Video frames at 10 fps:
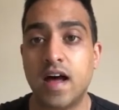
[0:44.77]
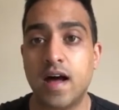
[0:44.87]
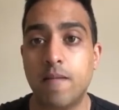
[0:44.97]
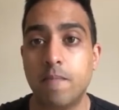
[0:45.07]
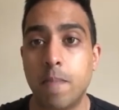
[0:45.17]

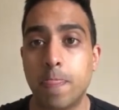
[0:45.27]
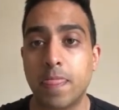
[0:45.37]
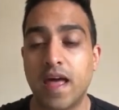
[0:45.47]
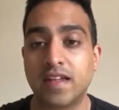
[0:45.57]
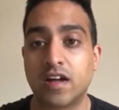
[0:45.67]

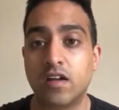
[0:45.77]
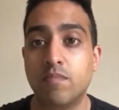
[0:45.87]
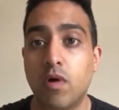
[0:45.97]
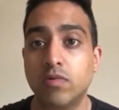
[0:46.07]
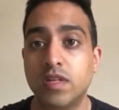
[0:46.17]
and kind of
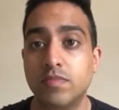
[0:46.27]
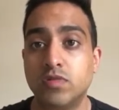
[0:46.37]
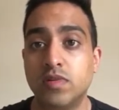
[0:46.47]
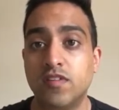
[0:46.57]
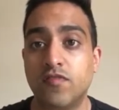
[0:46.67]
mould it
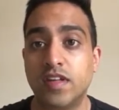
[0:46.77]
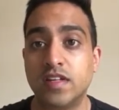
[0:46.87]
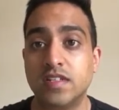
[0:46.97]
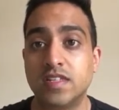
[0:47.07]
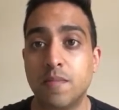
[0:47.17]
between your
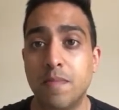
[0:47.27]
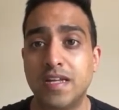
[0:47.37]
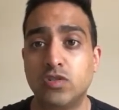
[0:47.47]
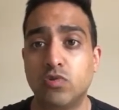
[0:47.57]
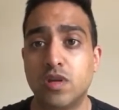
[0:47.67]
fingers and
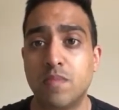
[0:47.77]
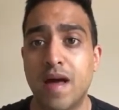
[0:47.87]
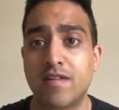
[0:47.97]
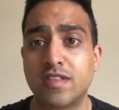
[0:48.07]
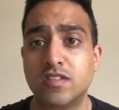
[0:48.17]
make sure your
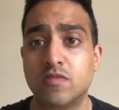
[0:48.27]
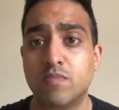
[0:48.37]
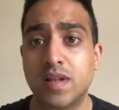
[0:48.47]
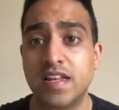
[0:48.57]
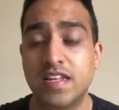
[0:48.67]
mouth is
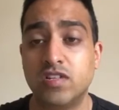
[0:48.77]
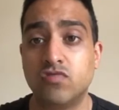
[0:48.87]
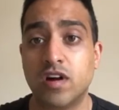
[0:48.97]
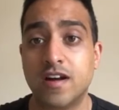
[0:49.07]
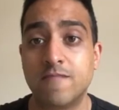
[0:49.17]
completely
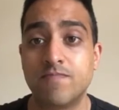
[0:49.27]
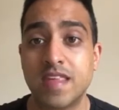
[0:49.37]
dry,